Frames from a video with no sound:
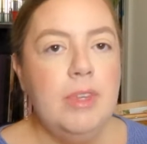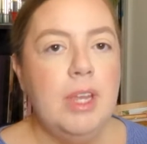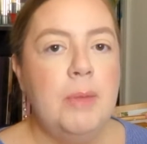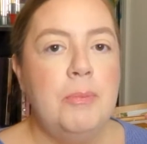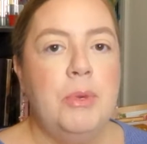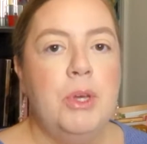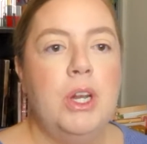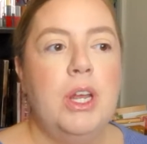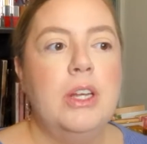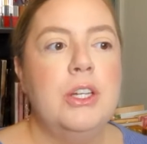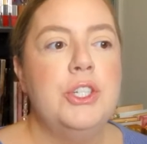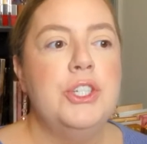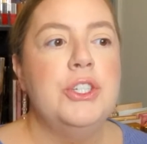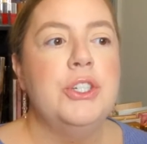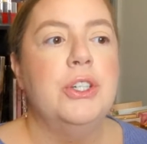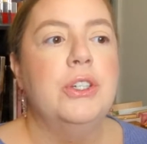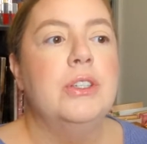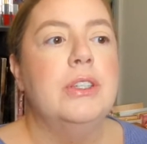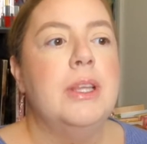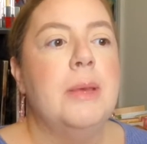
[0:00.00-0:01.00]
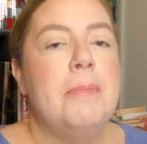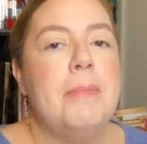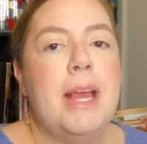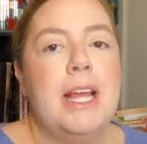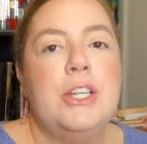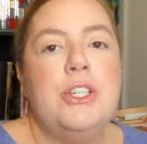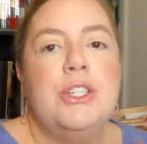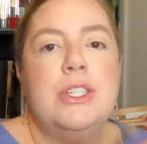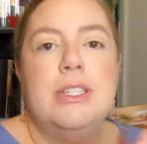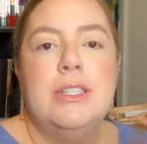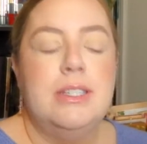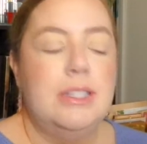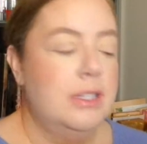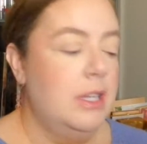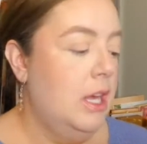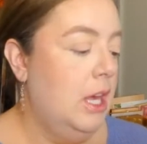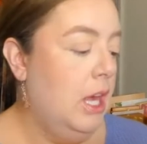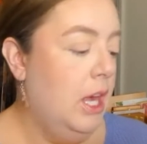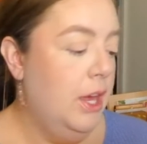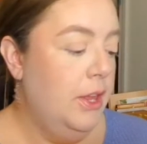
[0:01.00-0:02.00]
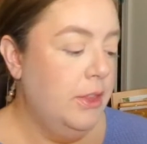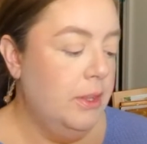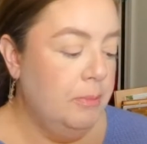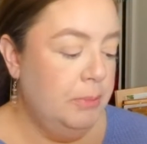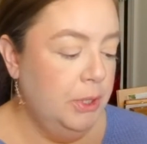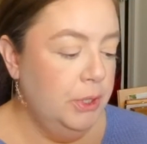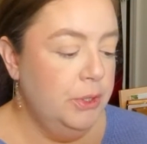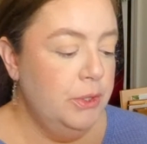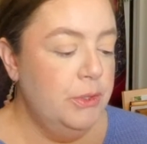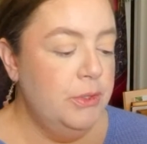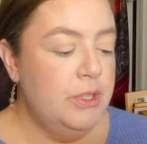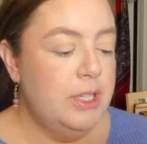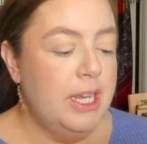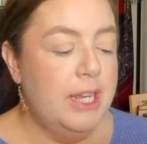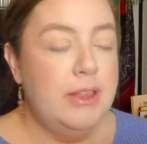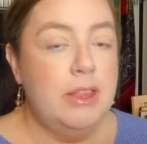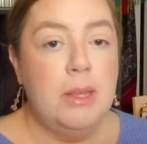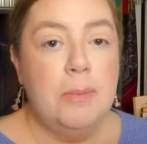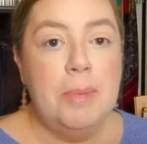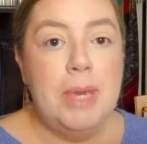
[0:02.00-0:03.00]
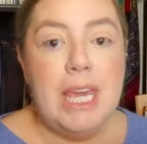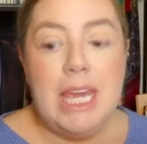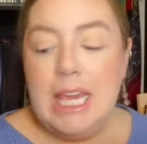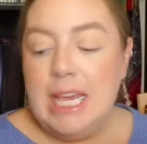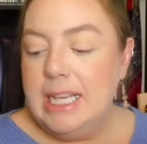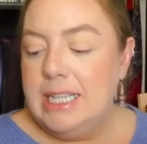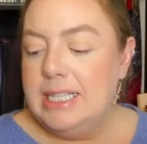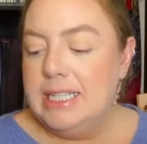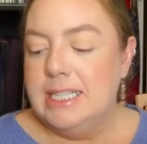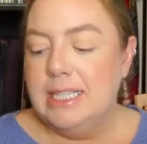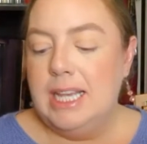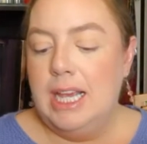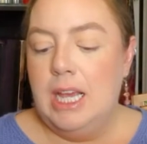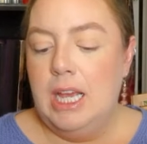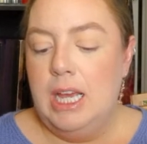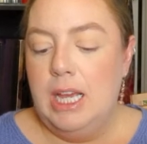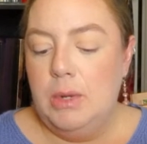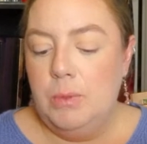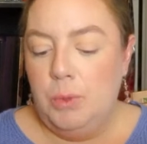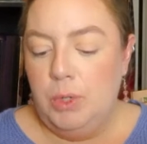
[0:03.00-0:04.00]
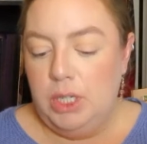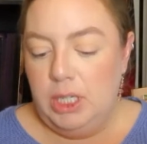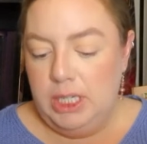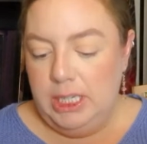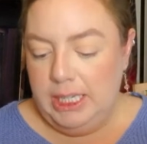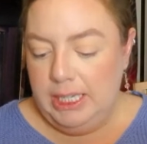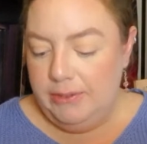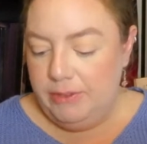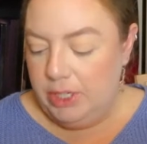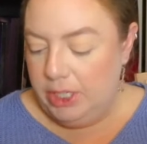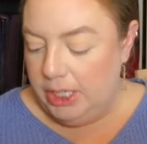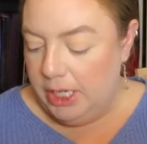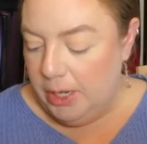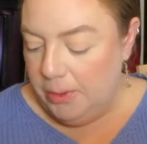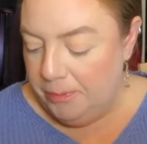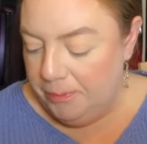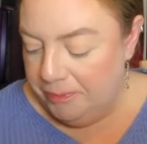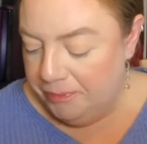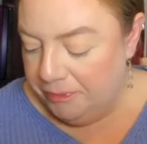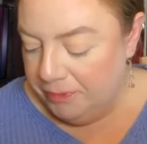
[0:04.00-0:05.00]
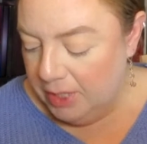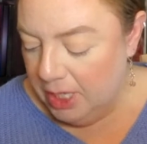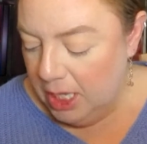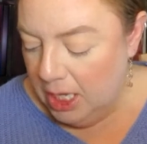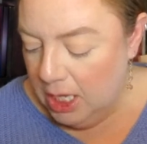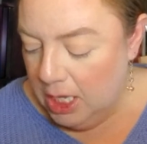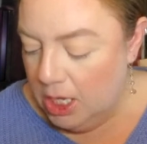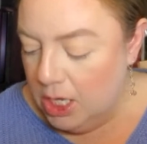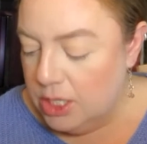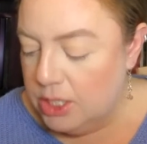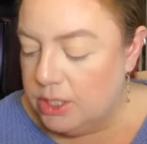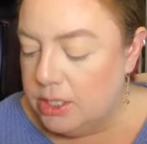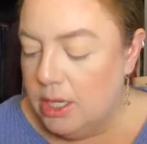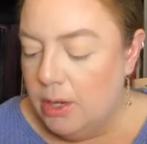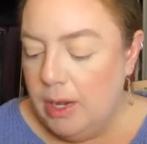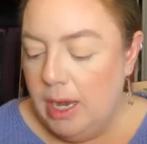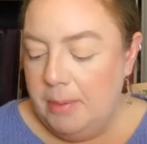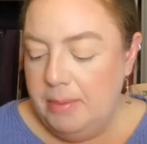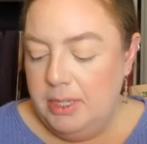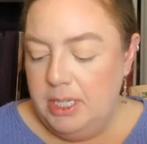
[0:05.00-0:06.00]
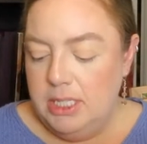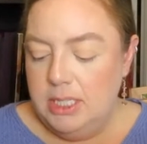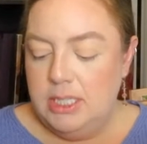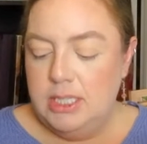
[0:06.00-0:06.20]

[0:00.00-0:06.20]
I put on a shirt that matches the blues and the pinks, and we're gonna give it a go. So I'm going to